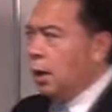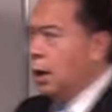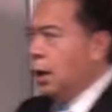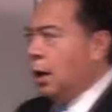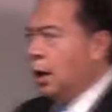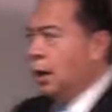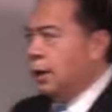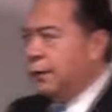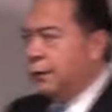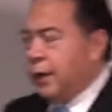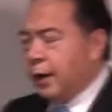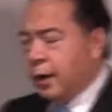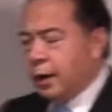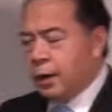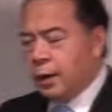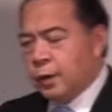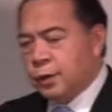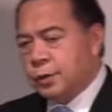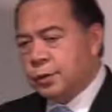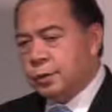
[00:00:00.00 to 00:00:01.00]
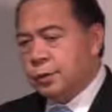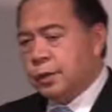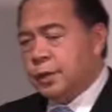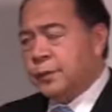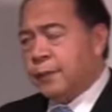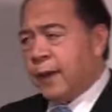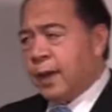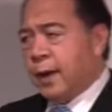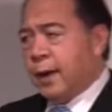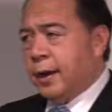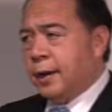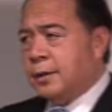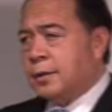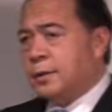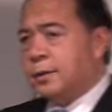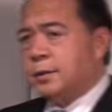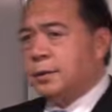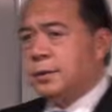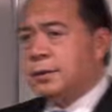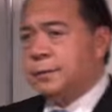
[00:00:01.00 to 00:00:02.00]
very close to his
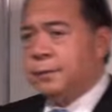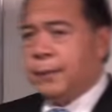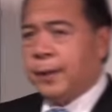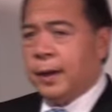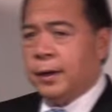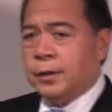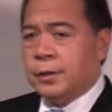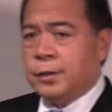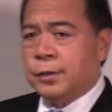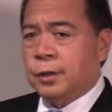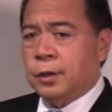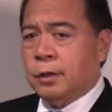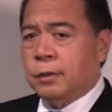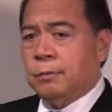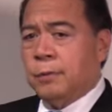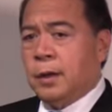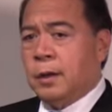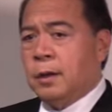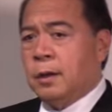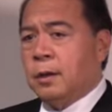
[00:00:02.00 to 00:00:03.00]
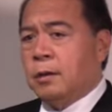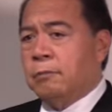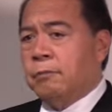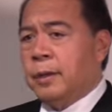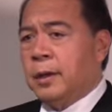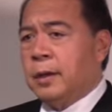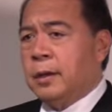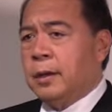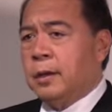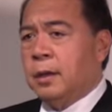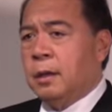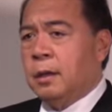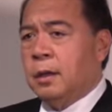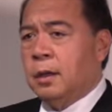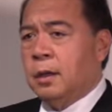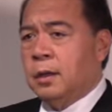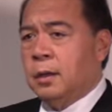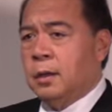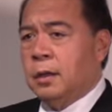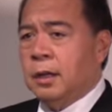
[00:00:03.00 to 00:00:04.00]
parents, told me, you know, Bing,
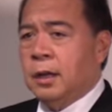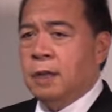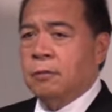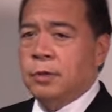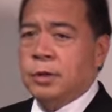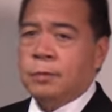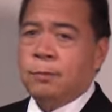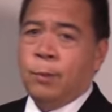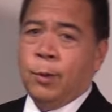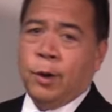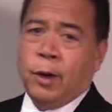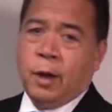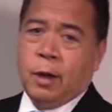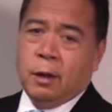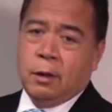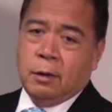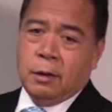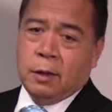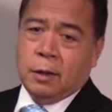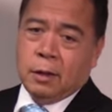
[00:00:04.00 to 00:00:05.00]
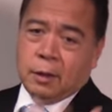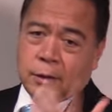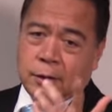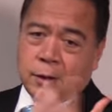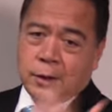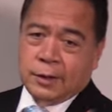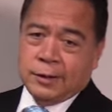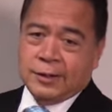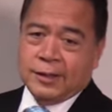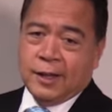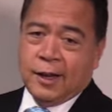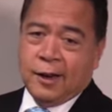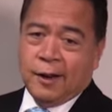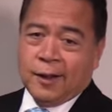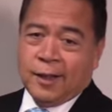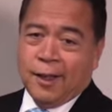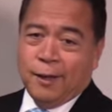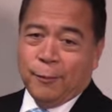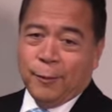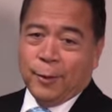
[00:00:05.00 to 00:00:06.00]
his name was Boyet, that's not a
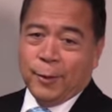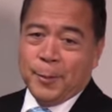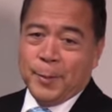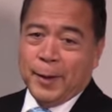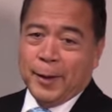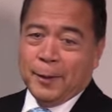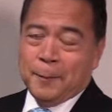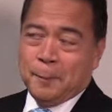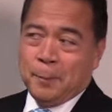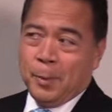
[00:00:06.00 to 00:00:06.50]
cameraman.